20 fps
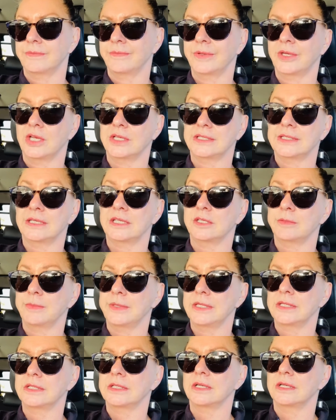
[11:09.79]
because that
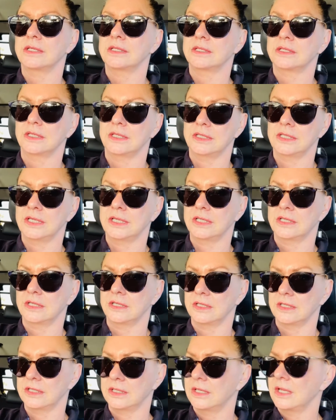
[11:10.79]
makes us addicted,
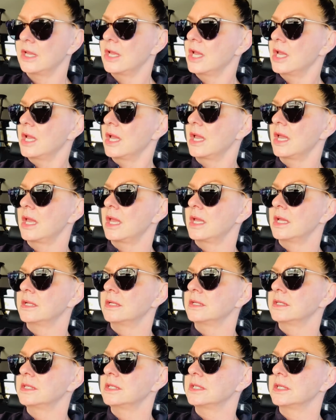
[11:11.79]

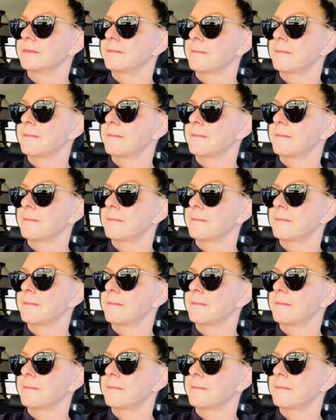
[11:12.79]
and